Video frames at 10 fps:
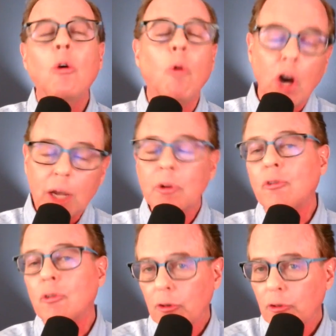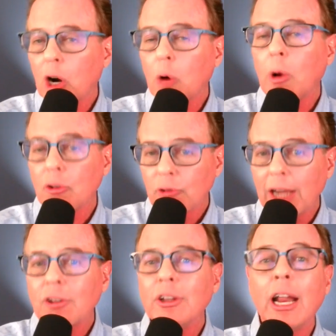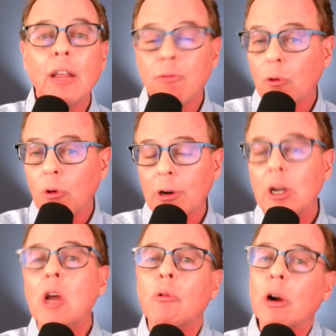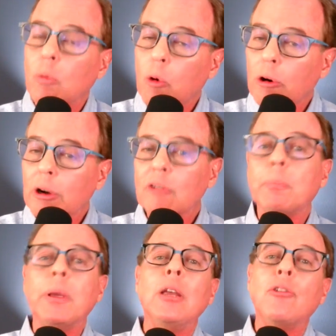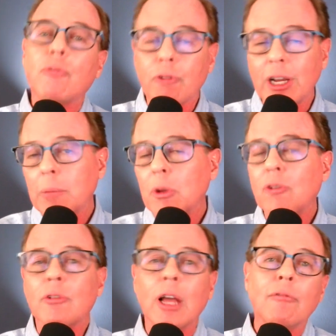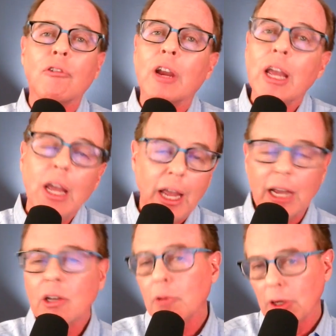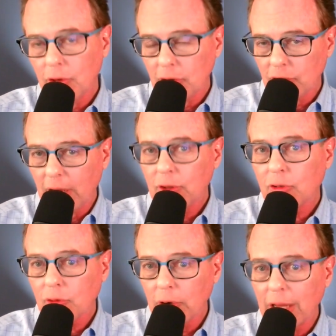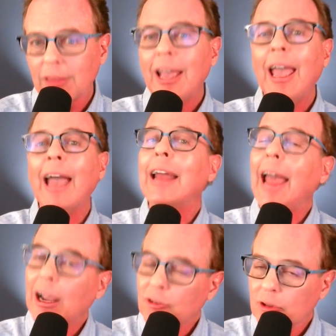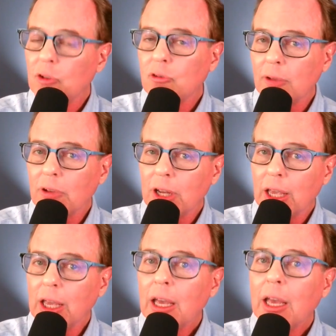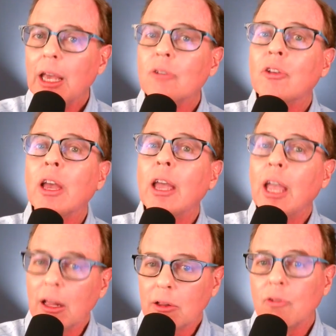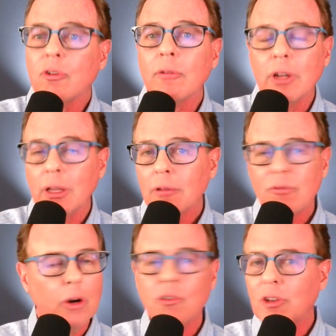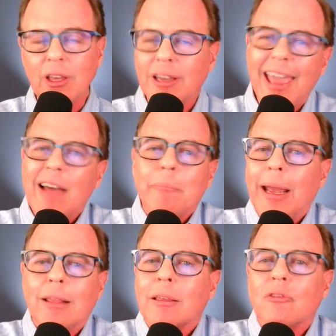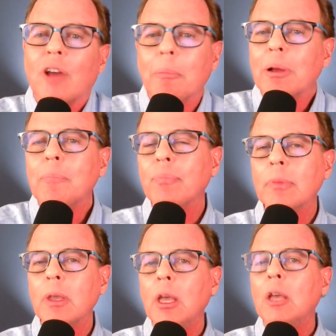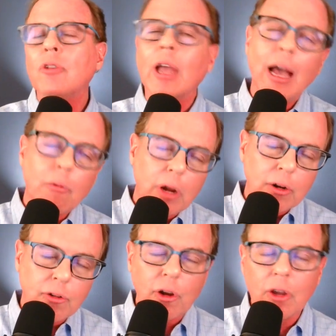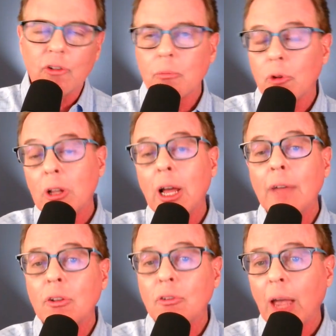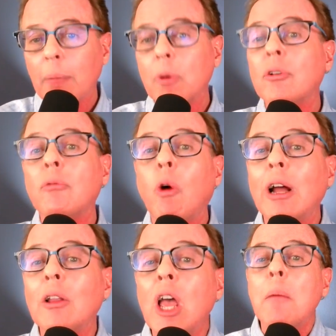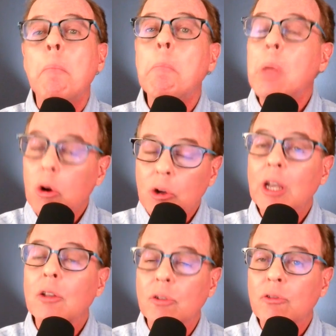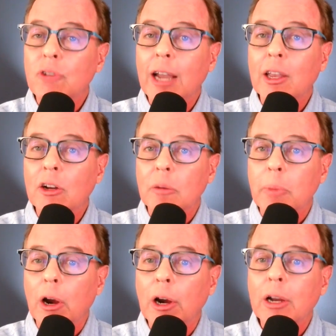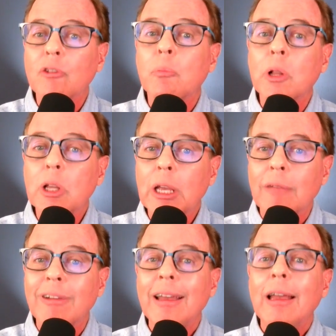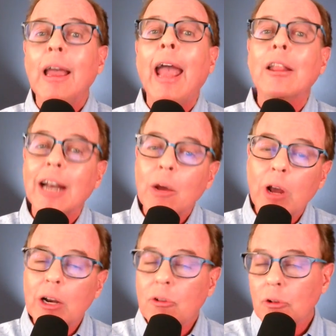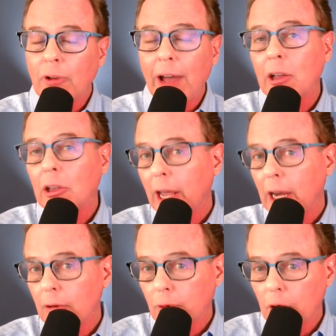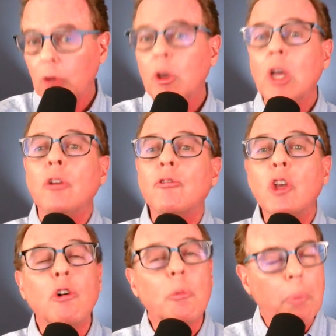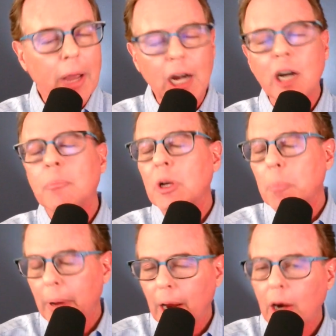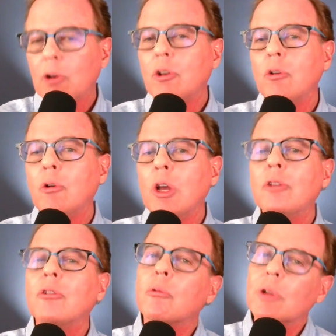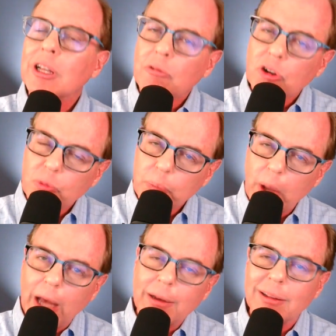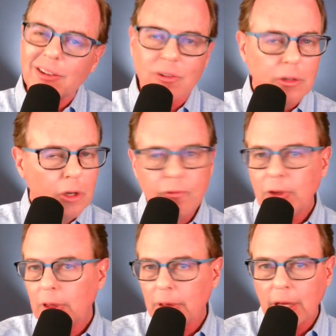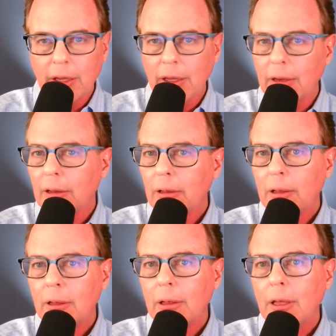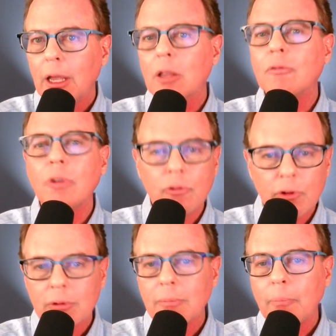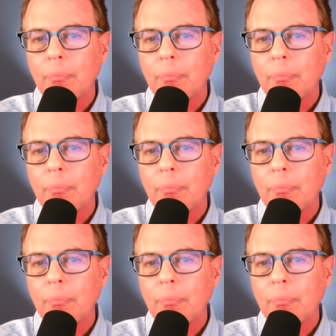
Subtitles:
Welcome to George Orwell's 1984, where war is peace, freedom is slavery, ignorance is strength, and exclusivity is inclusivity. Folks, you can't make this up. See, I wanted to show you some real-life examples of what millions of secular Americans believe. And then I wanted to evaluate it for you so you are better prepared to really respond to this goofy thinking in the future.